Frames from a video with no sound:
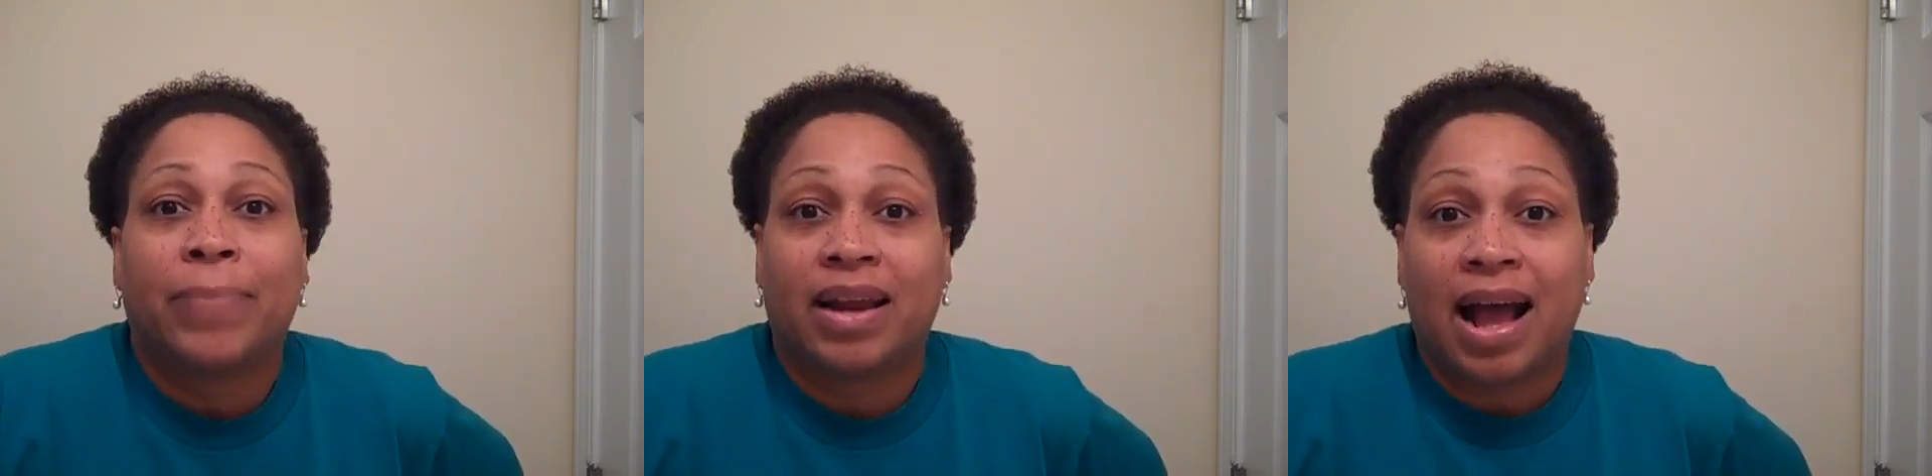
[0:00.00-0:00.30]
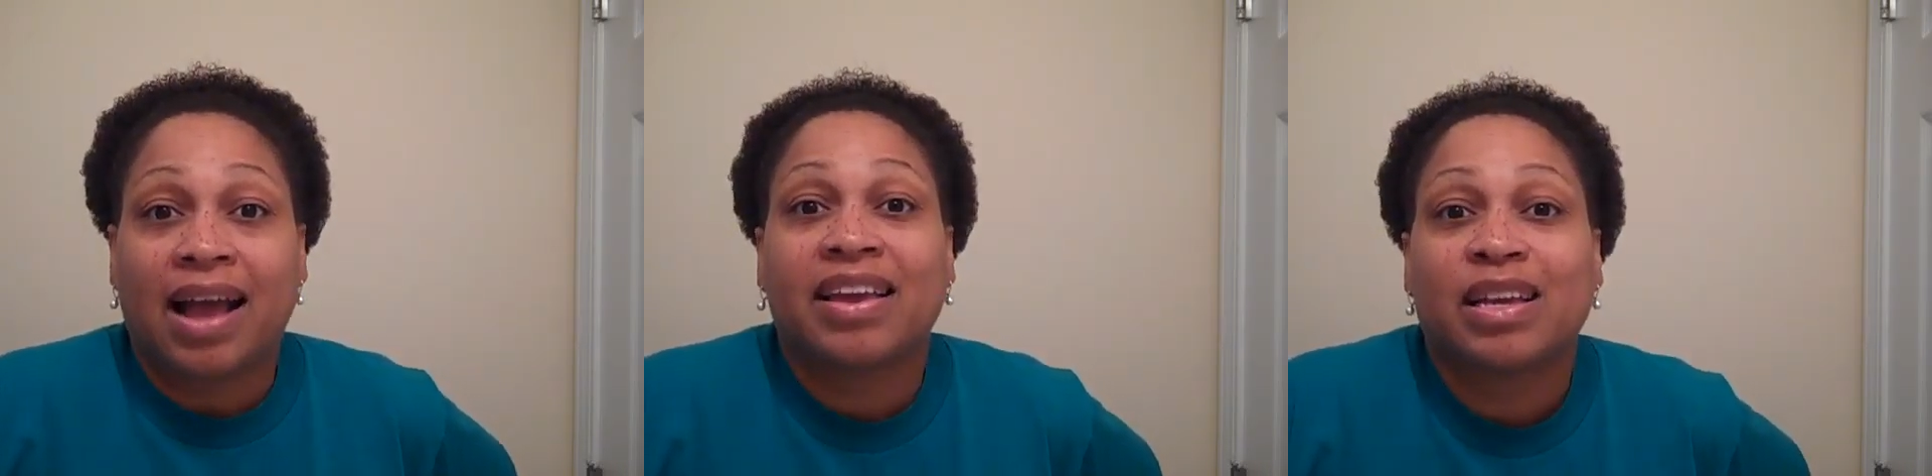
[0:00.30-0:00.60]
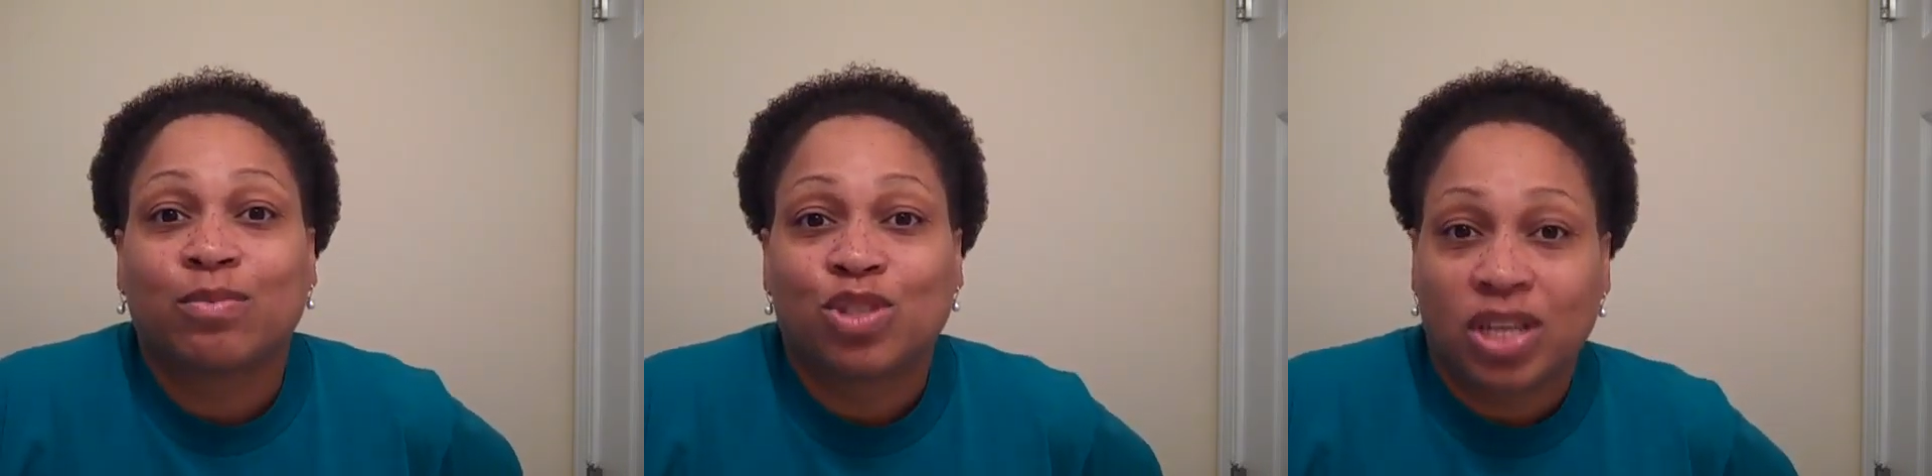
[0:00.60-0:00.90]
but I
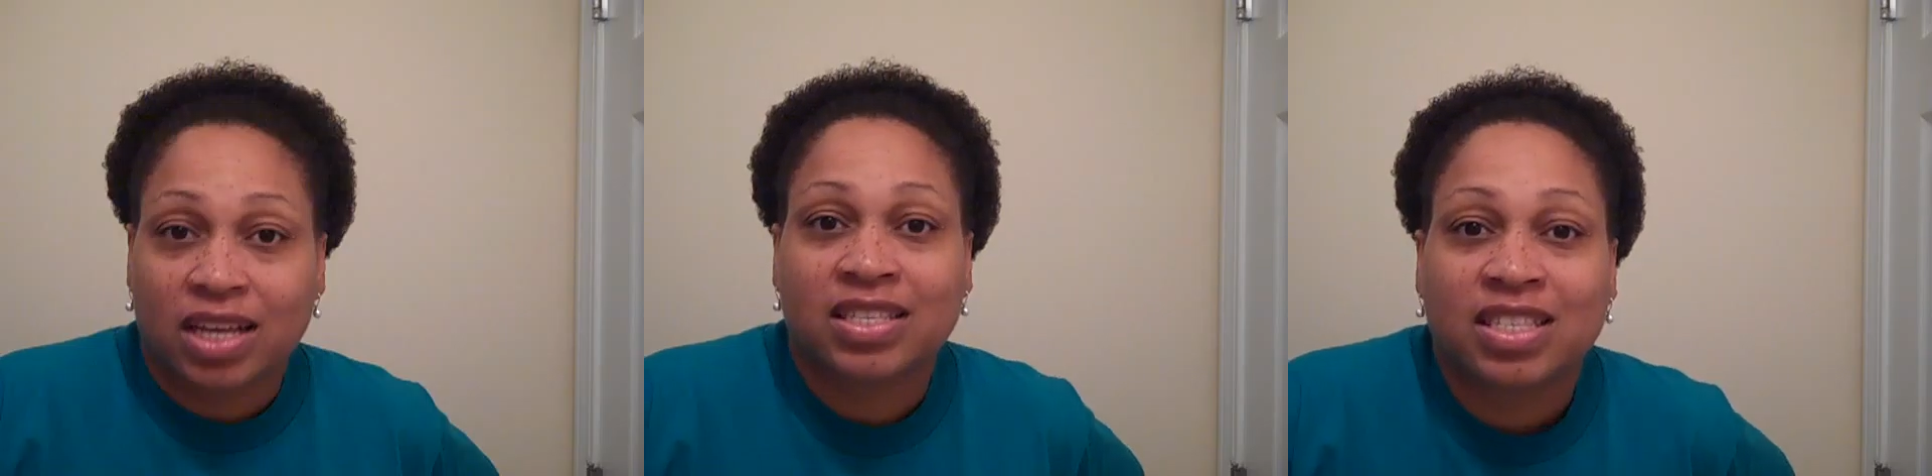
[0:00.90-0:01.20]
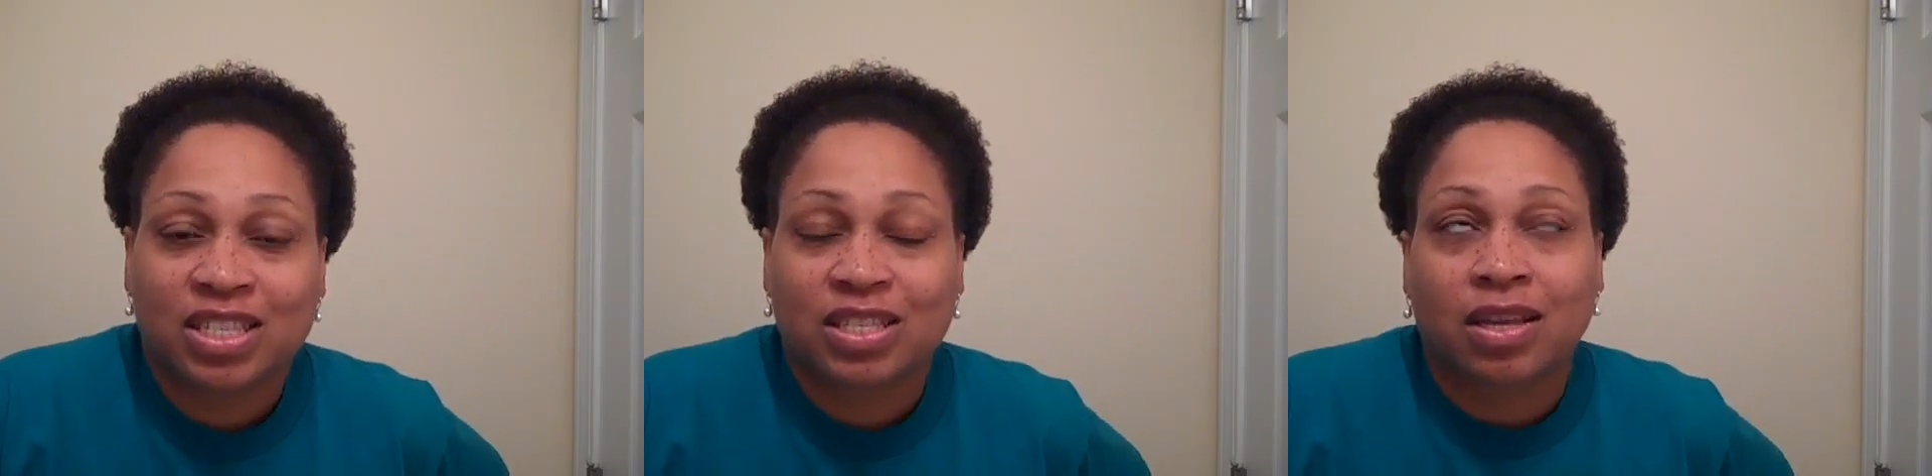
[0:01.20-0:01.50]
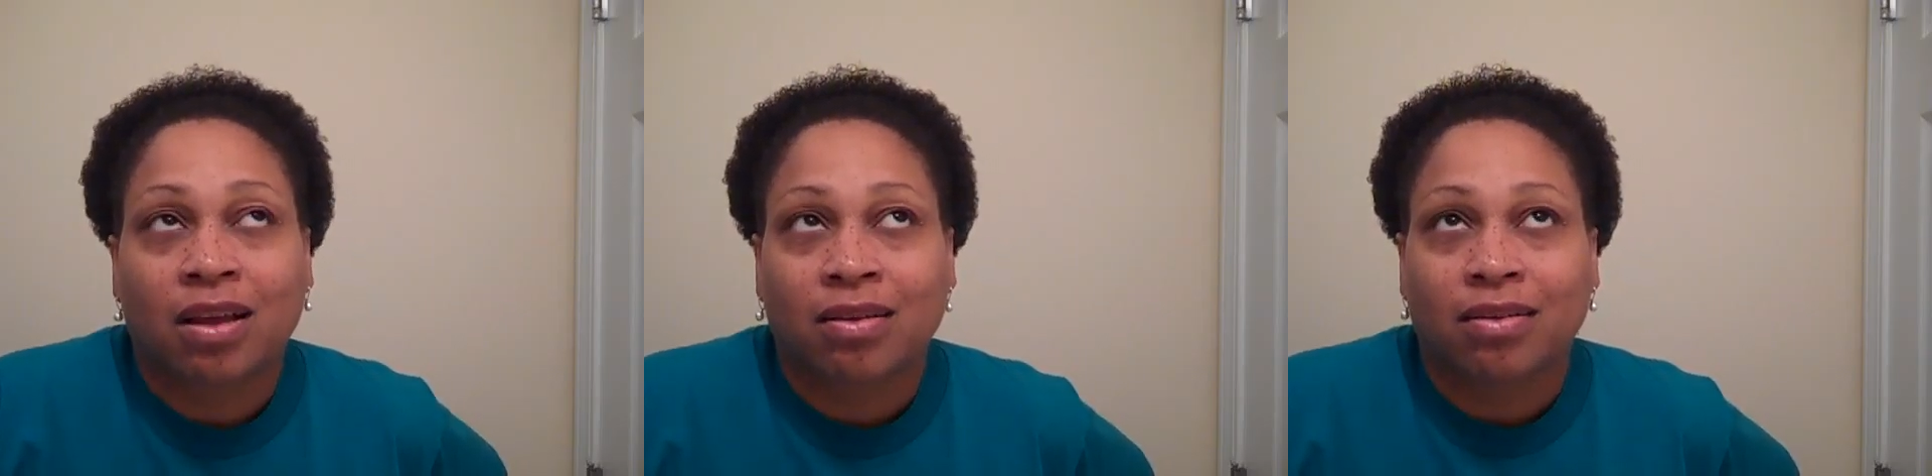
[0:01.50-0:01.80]
am just